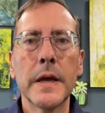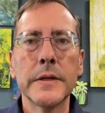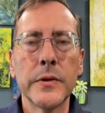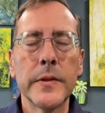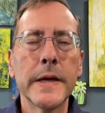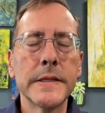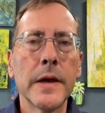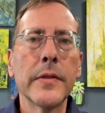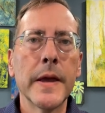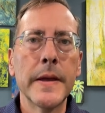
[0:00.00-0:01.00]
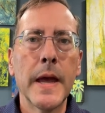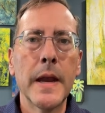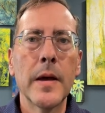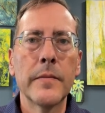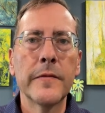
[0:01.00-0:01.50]
And so that's how they
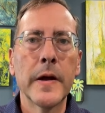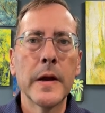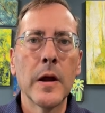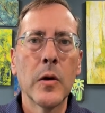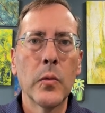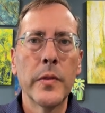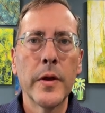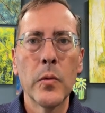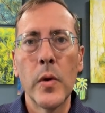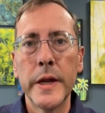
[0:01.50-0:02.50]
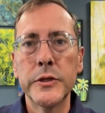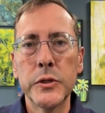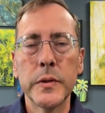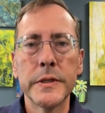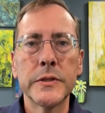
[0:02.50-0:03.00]
end up finding their way
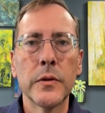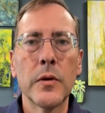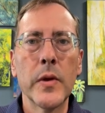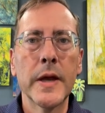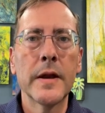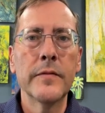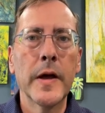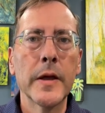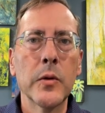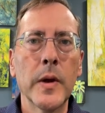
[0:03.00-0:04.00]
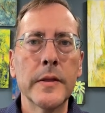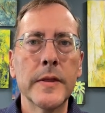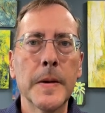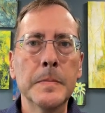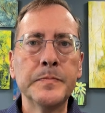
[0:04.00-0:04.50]
to us so that we can evaluate
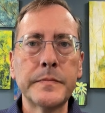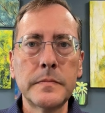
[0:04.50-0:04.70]
them